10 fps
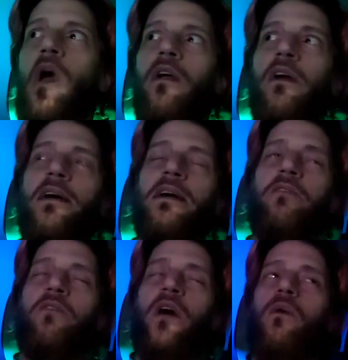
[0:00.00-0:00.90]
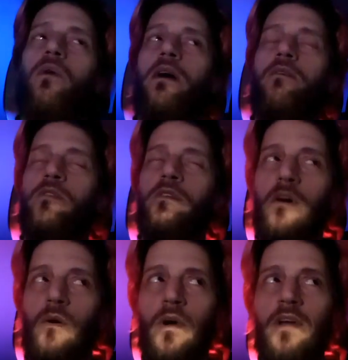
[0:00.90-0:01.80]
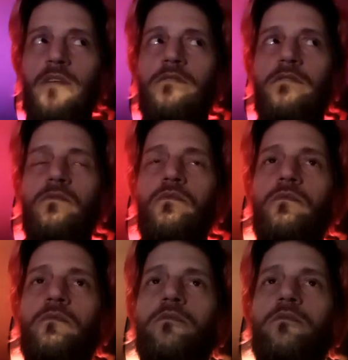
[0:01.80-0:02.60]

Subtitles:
Like, if I were ever going to,